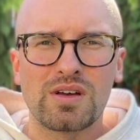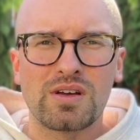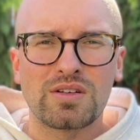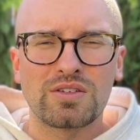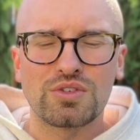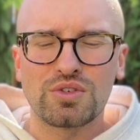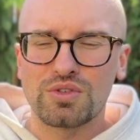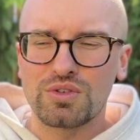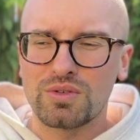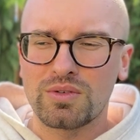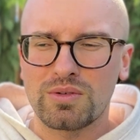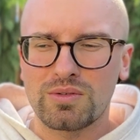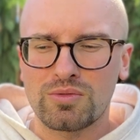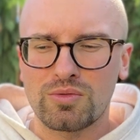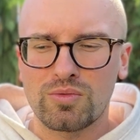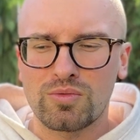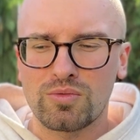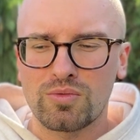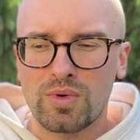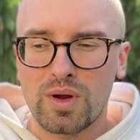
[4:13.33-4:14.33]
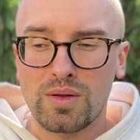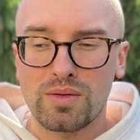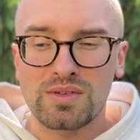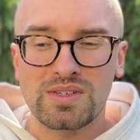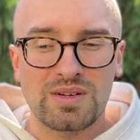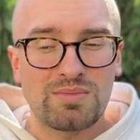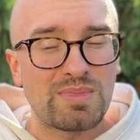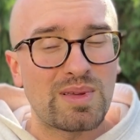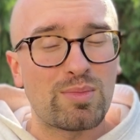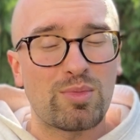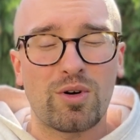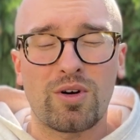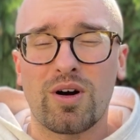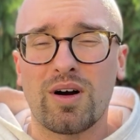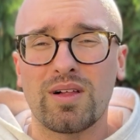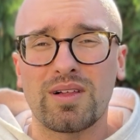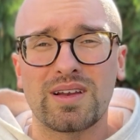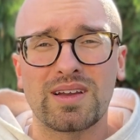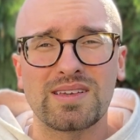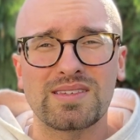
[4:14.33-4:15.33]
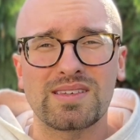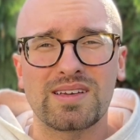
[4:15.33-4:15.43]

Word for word: due to what some people call it as